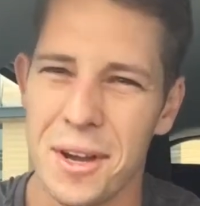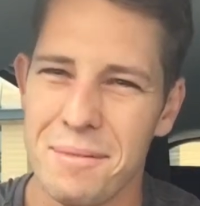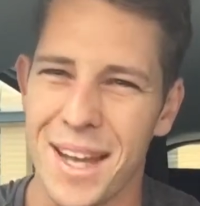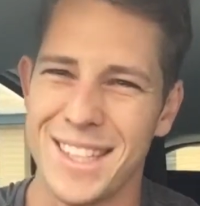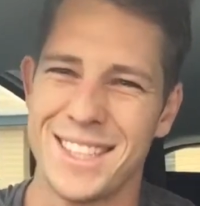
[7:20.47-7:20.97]

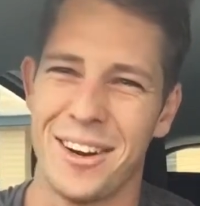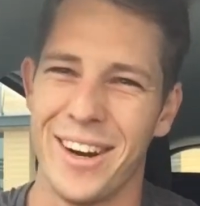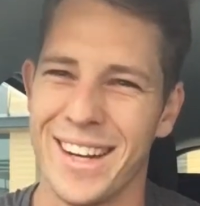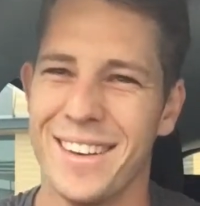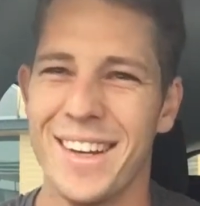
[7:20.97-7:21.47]
man,
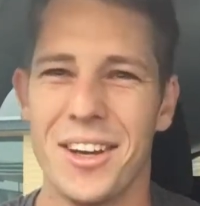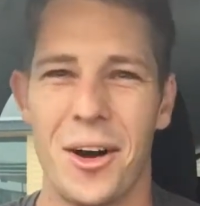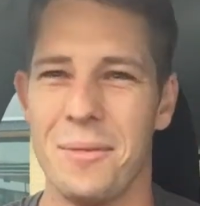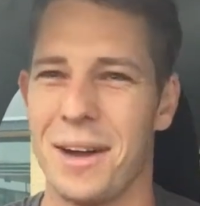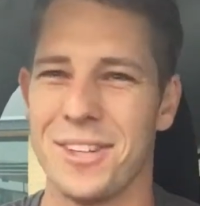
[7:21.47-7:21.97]
sorry,
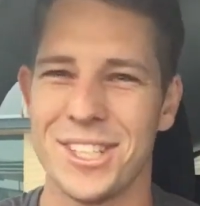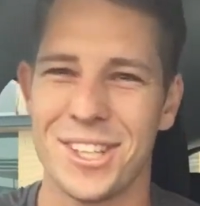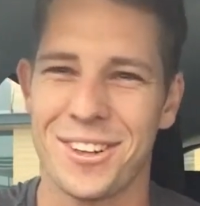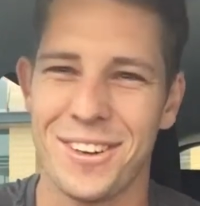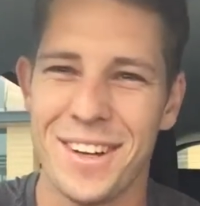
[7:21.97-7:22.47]
I'm having a
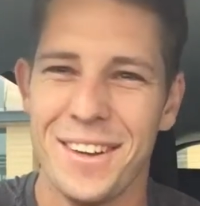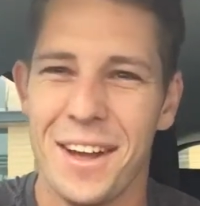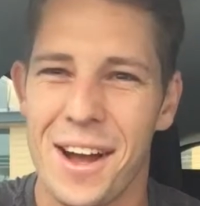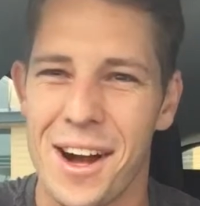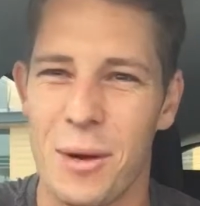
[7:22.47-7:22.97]
shocker here.
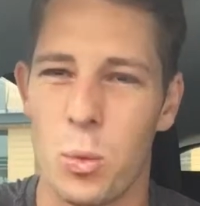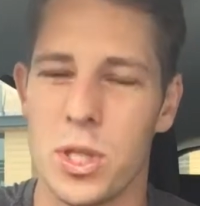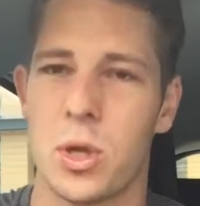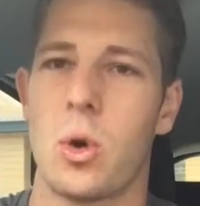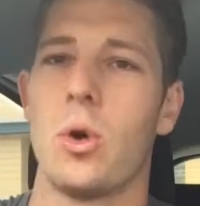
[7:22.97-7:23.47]

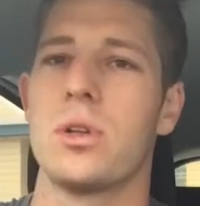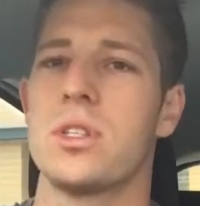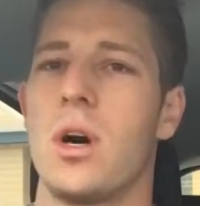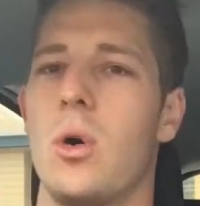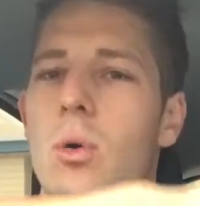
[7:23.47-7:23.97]
When your
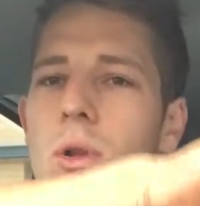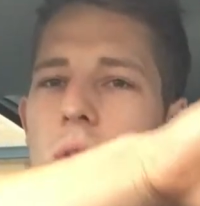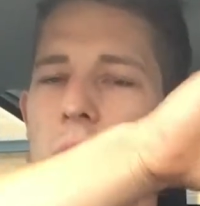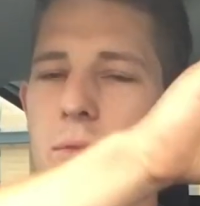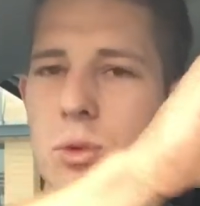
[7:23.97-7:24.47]
cortisol
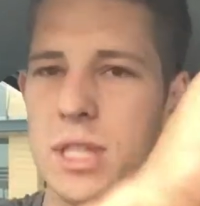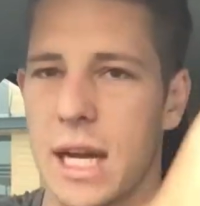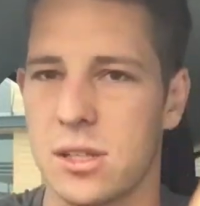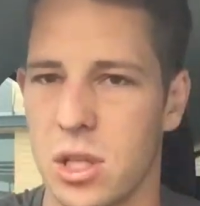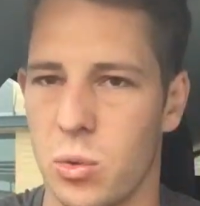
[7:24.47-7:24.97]
levels
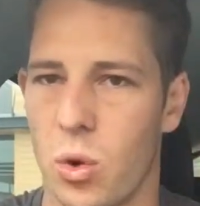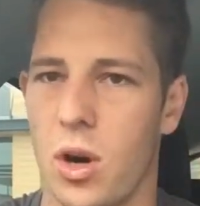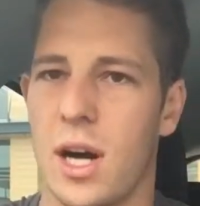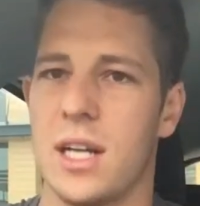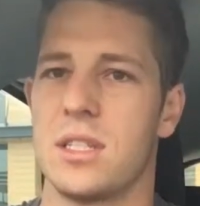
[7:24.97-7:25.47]
actually
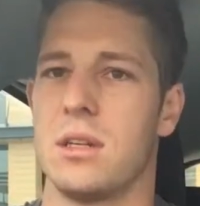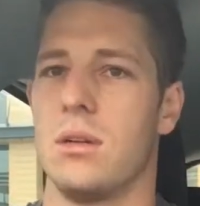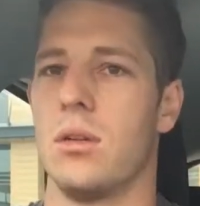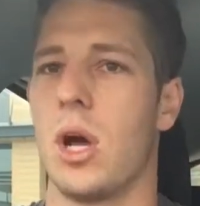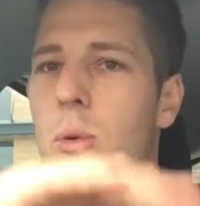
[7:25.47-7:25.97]
rise
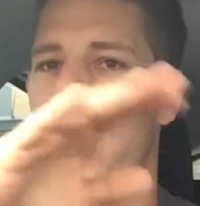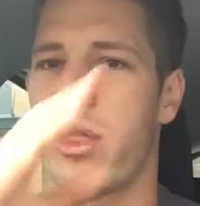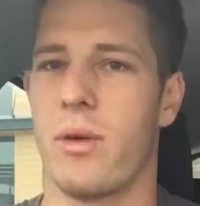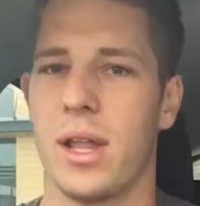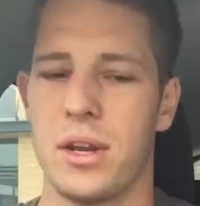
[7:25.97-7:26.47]
and lower
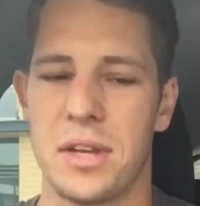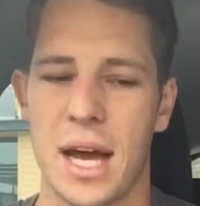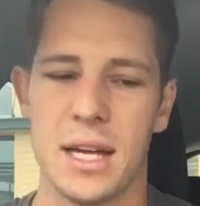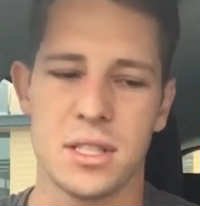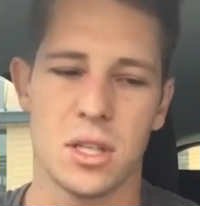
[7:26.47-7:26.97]
throughout the
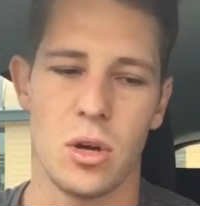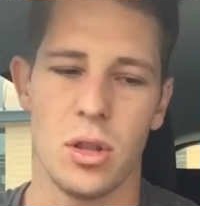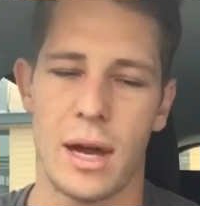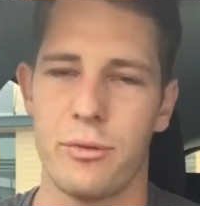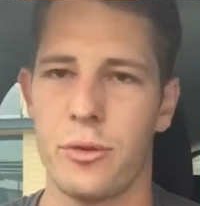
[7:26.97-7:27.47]
day. So
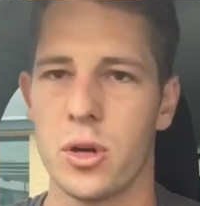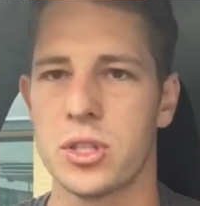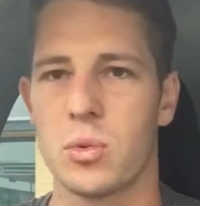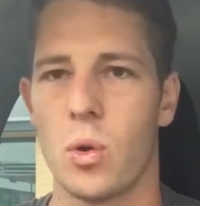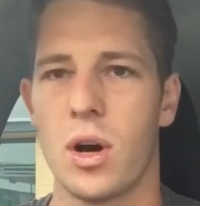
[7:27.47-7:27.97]
that
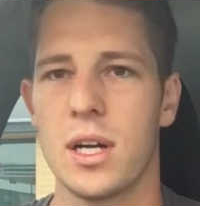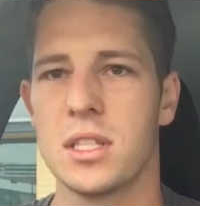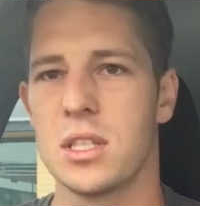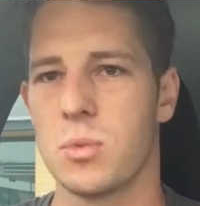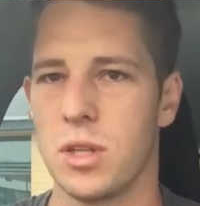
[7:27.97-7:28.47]
first rise
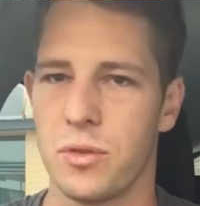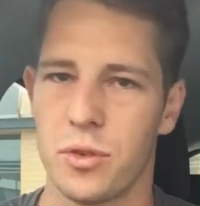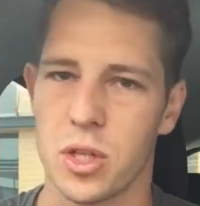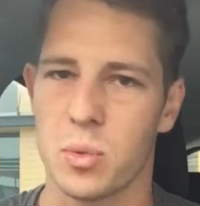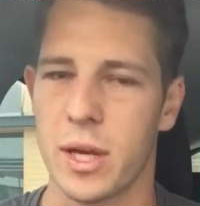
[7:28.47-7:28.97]
is when you
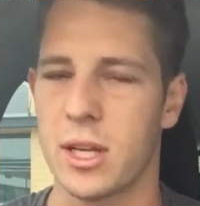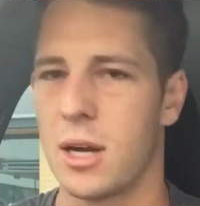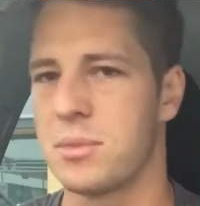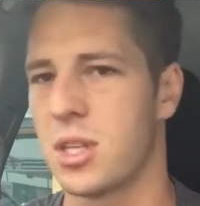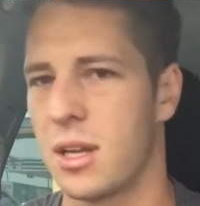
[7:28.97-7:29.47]
first wake
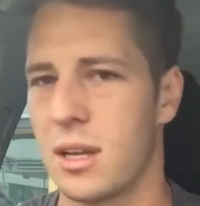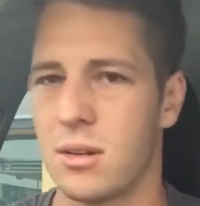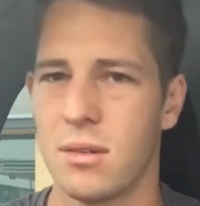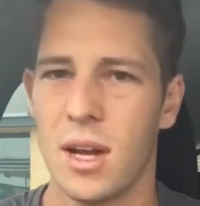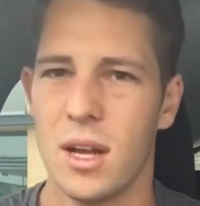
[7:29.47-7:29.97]
up. So
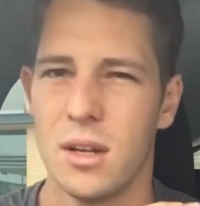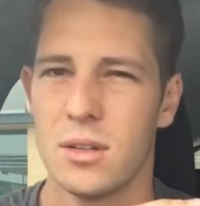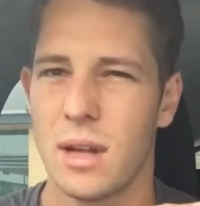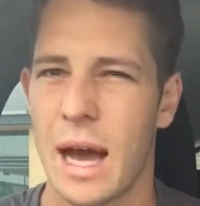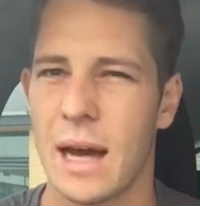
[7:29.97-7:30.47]
you'd
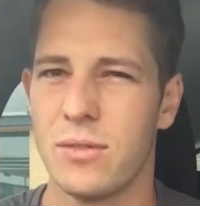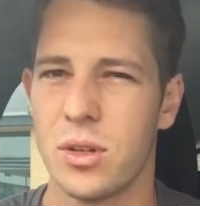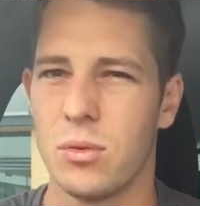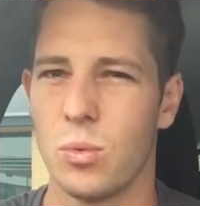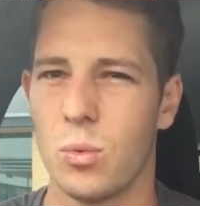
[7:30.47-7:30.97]
have
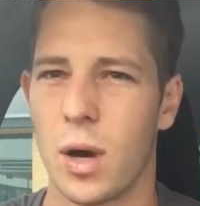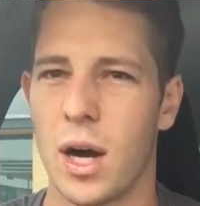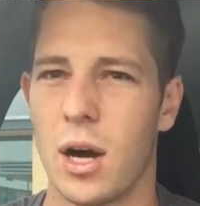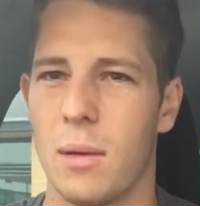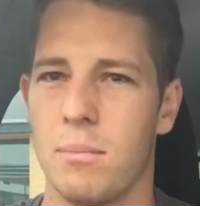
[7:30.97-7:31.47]
it
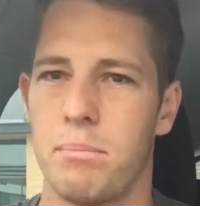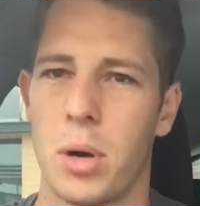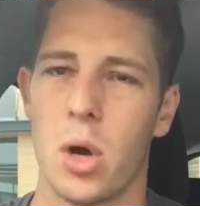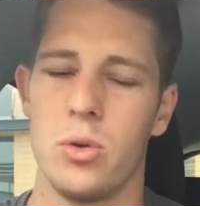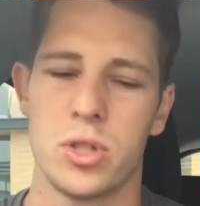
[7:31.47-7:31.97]

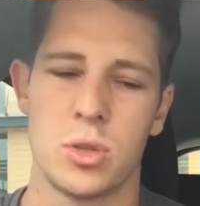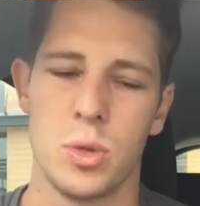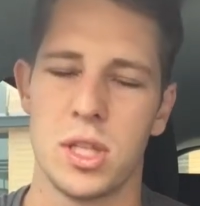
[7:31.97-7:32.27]
post